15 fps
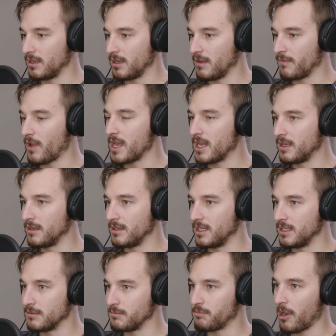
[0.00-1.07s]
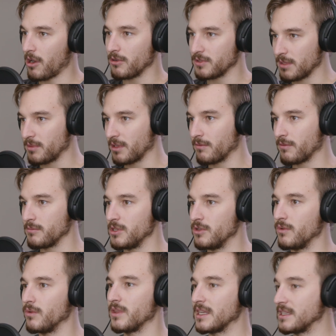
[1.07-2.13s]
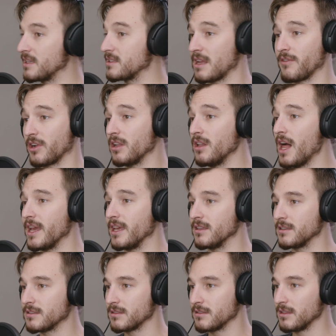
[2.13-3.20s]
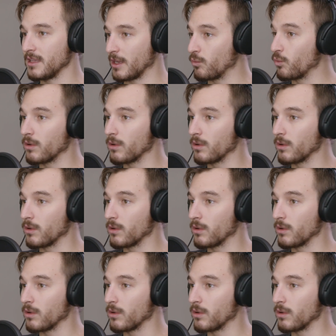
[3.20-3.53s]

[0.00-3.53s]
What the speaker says: if I need to borrow something from you that doesn't have a client, like,